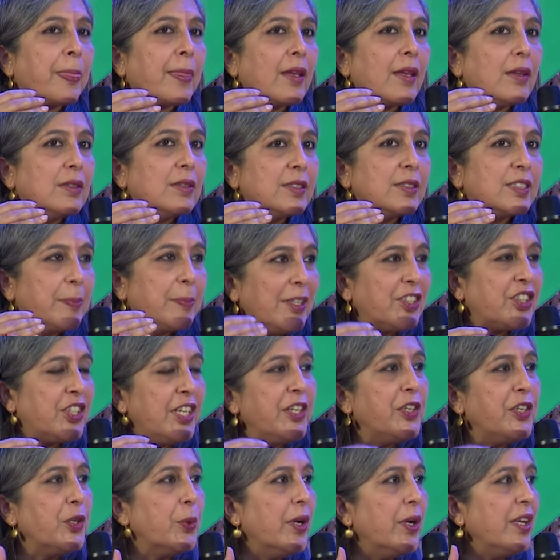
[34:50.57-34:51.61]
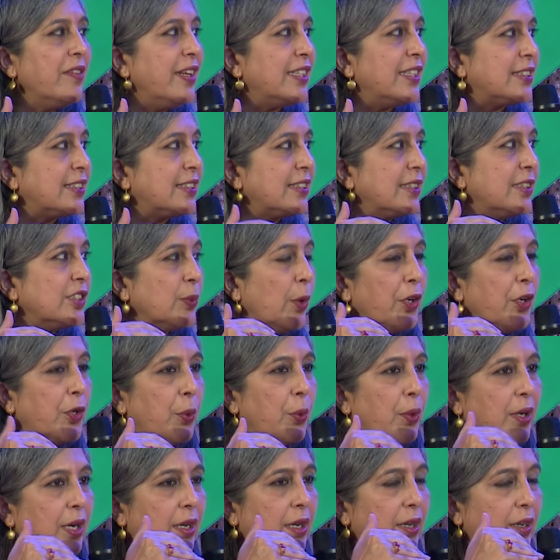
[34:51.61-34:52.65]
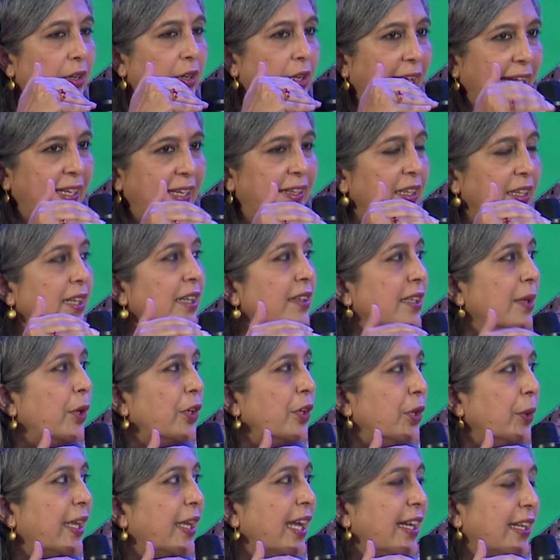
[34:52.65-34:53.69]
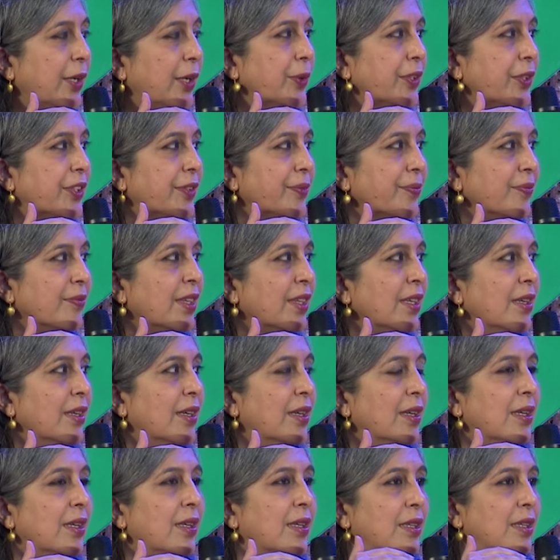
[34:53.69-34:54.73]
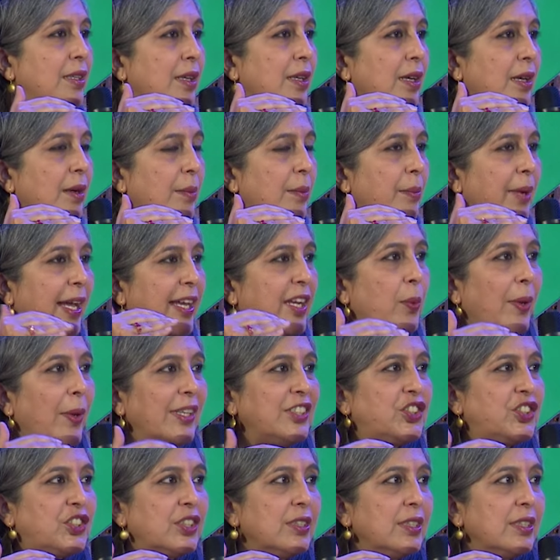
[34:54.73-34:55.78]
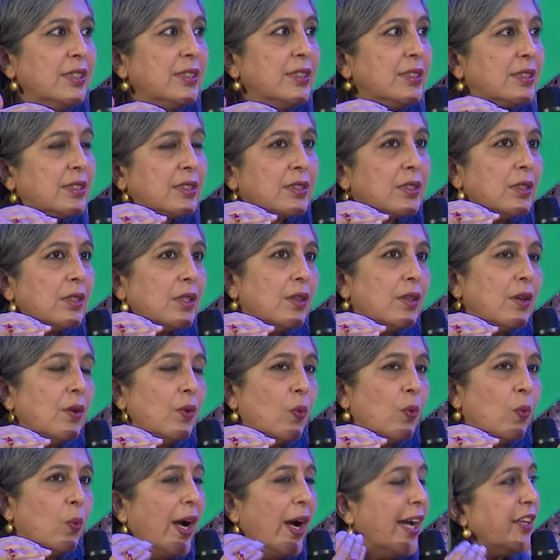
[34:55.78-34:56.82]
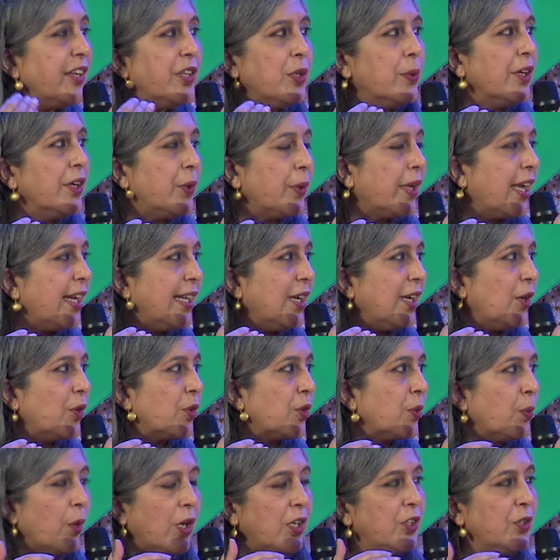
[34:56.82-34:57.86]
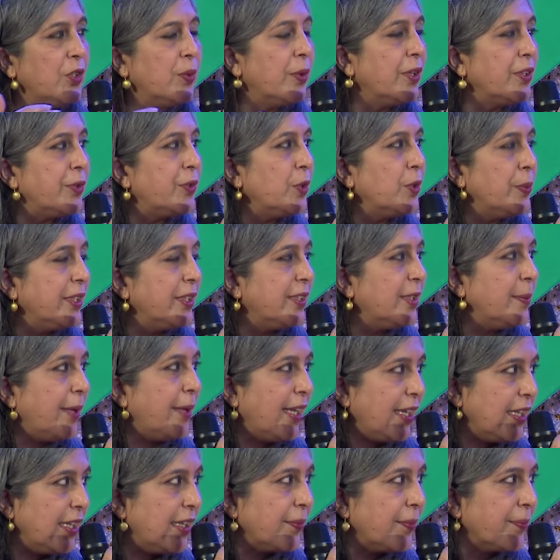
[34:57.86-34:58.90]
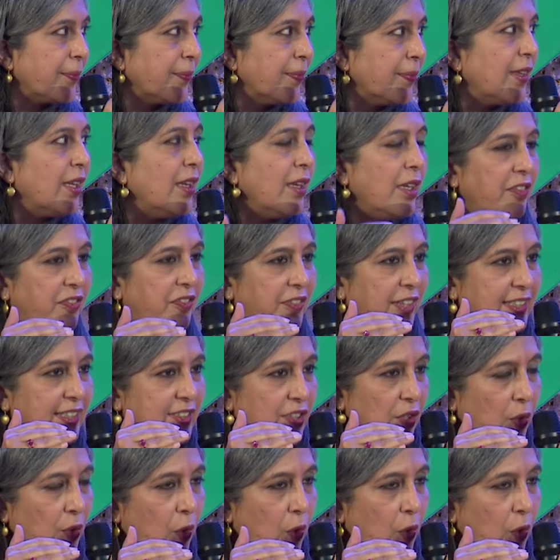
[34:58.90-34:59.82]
especially new investors, want to get in and they want to get out. Right. My question is, why do you want to get out? What do you want to do with the money? If there's a goal